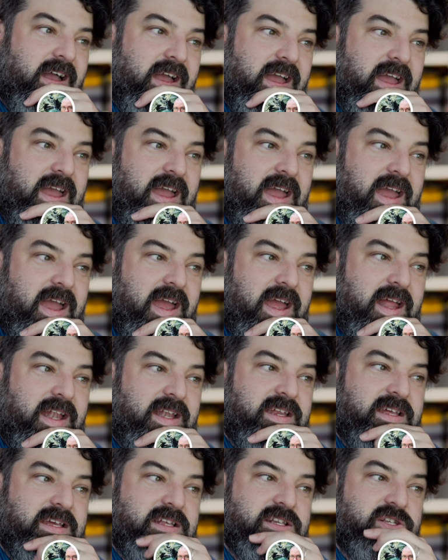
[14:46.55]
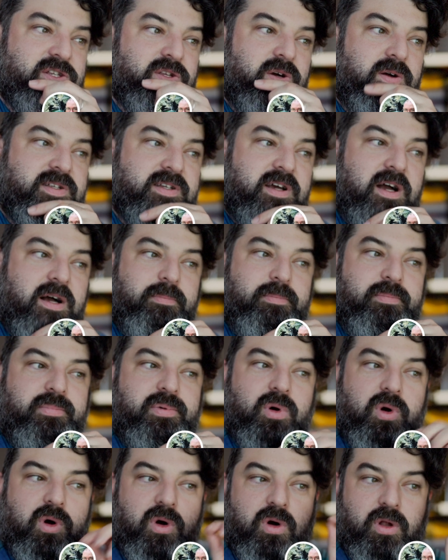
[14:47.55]
and he's not
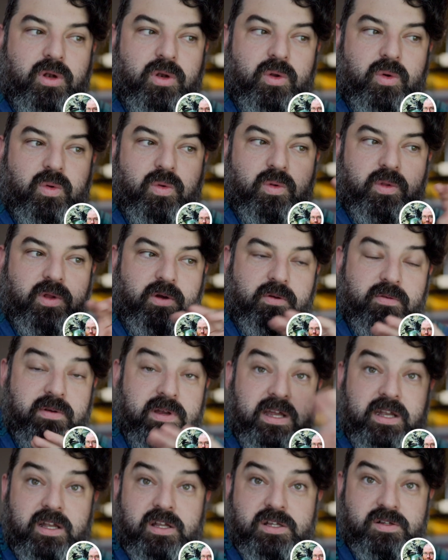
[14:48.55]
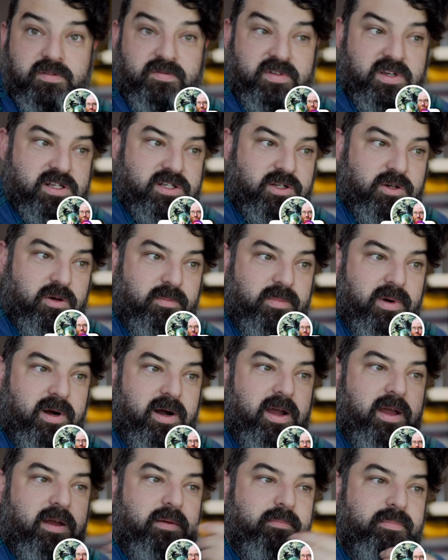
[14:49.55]
up on all the creators of years gone
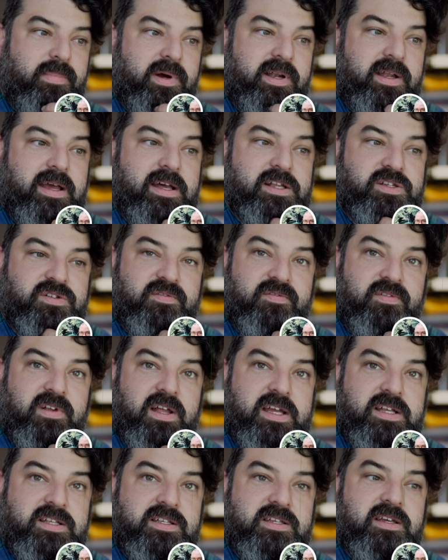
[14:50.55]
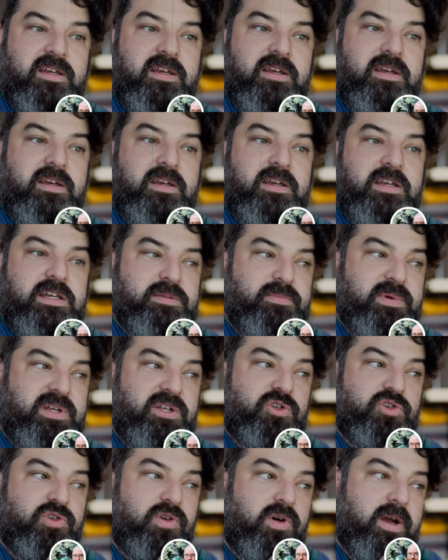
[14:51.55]
by, but as of late he's
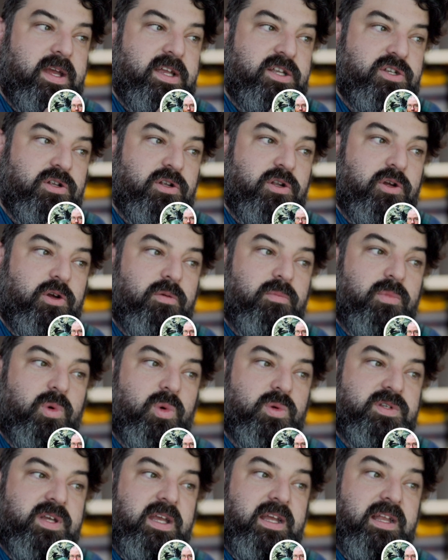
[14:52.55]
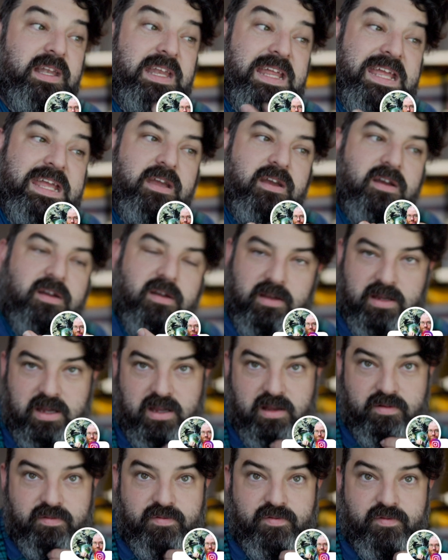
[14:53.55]
been trying to learn more technique
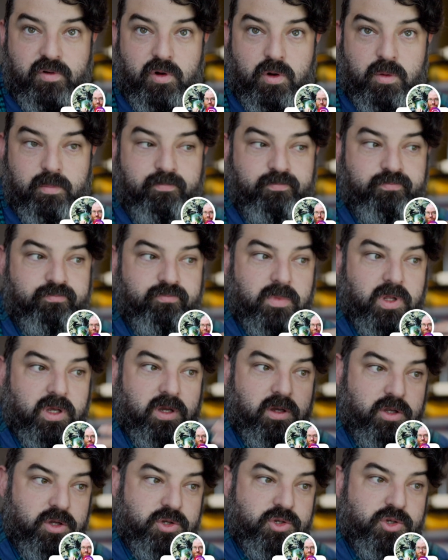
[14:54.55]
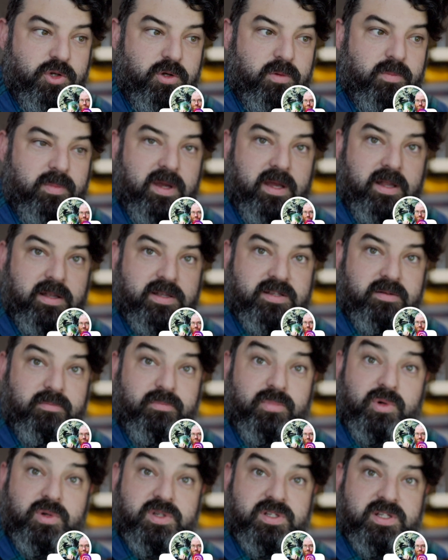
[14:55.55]
again from YouTube and some
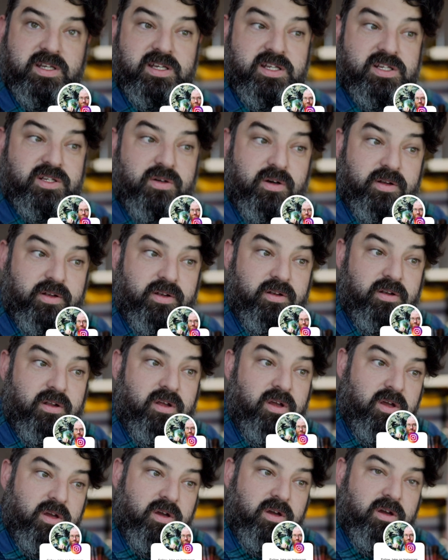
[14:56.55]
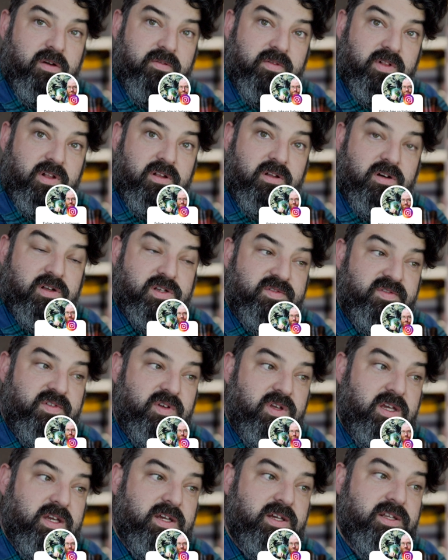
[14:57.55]
books that he's gotten over the last
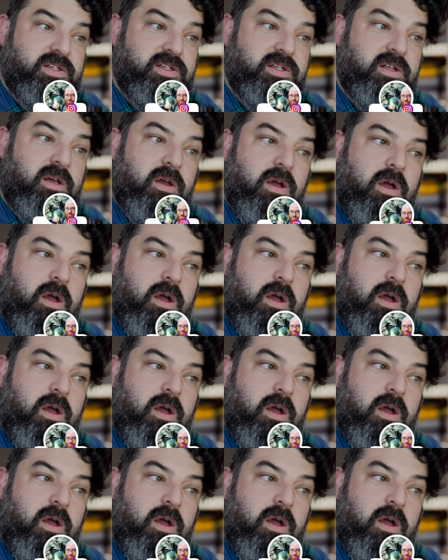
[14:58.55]
few years.